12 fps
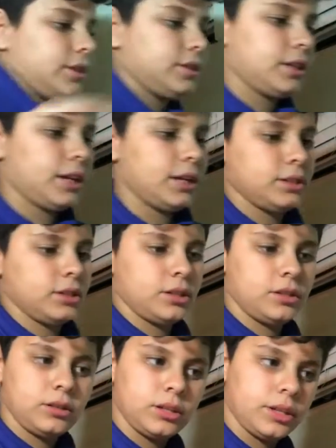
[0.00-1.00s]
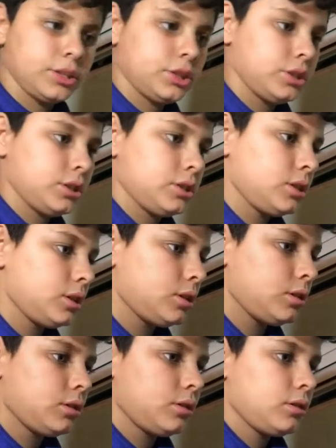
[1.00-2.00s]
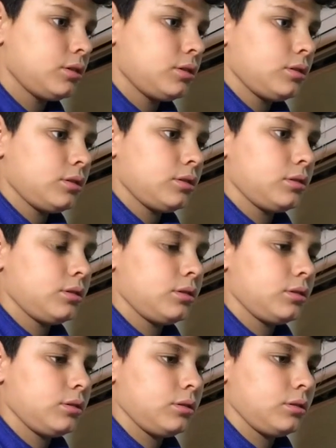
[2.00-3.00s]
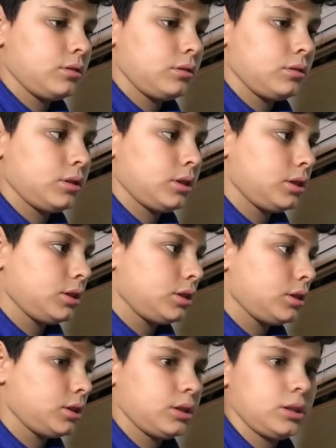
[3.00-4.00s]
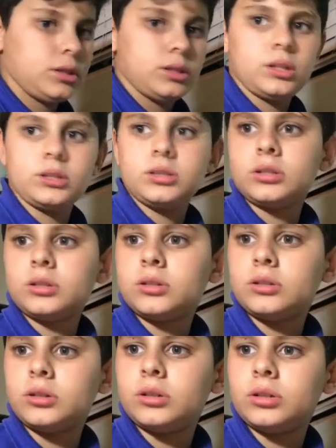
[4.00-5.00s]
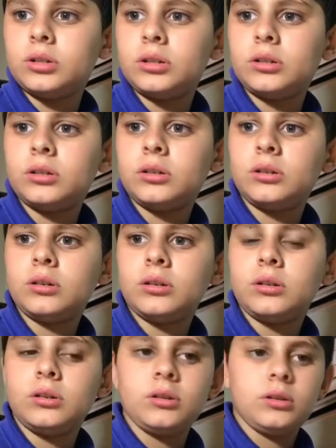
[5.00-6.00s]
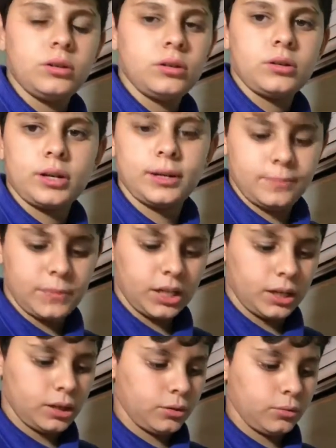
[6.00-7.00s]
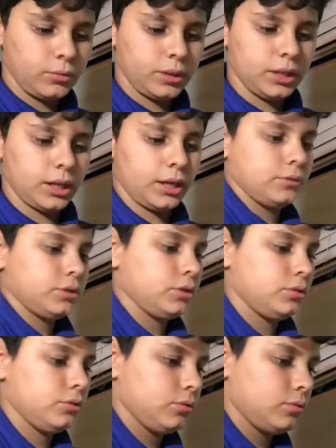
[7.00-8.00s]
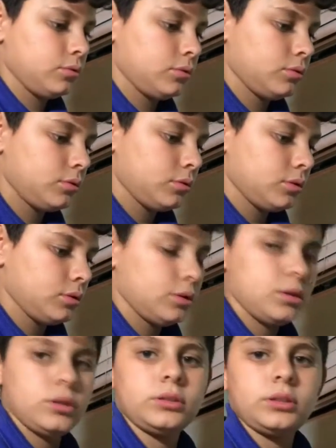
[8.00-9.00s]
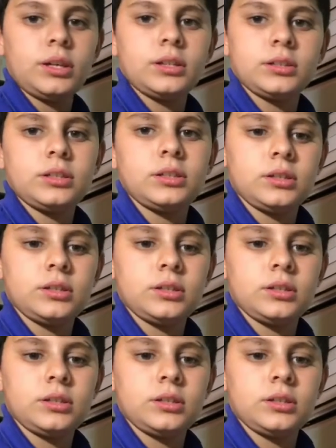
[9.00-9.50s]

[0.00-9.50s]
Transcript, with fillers: things to add to the collection. Uh, yeah, I think that's good. Okay, now we have to get